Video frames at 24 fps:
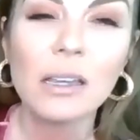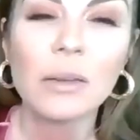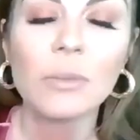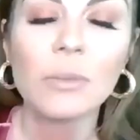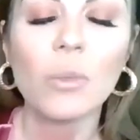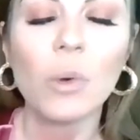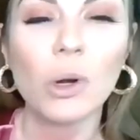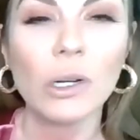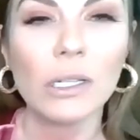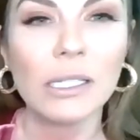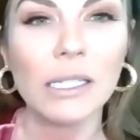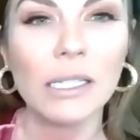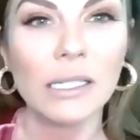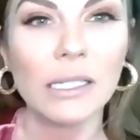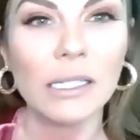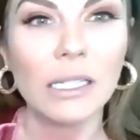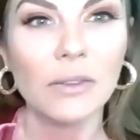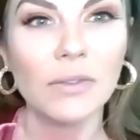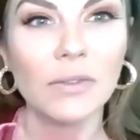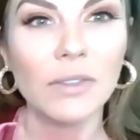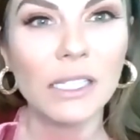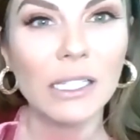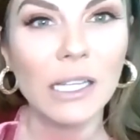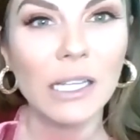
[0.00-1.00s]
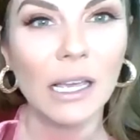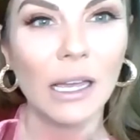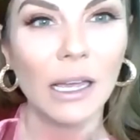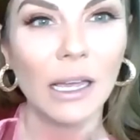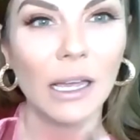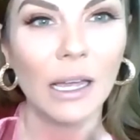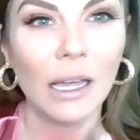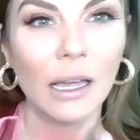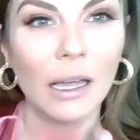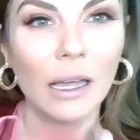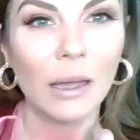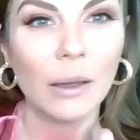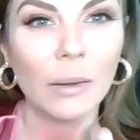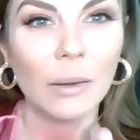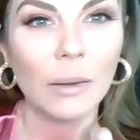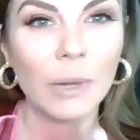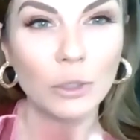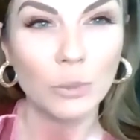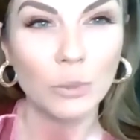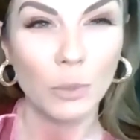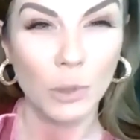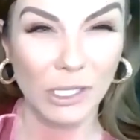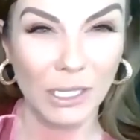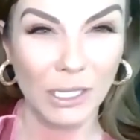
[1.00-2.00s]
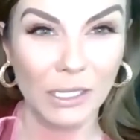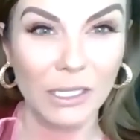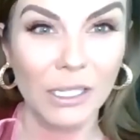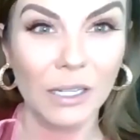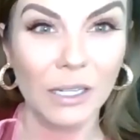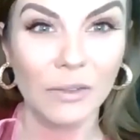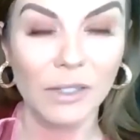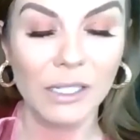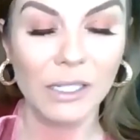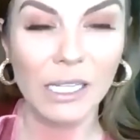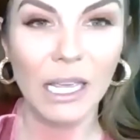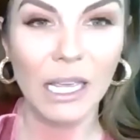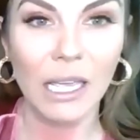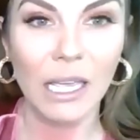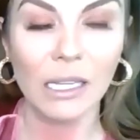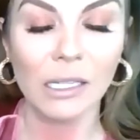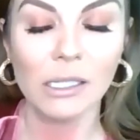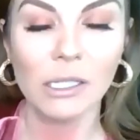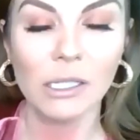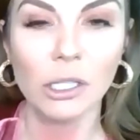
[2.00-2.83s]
more sensitive, much more sensitive skin.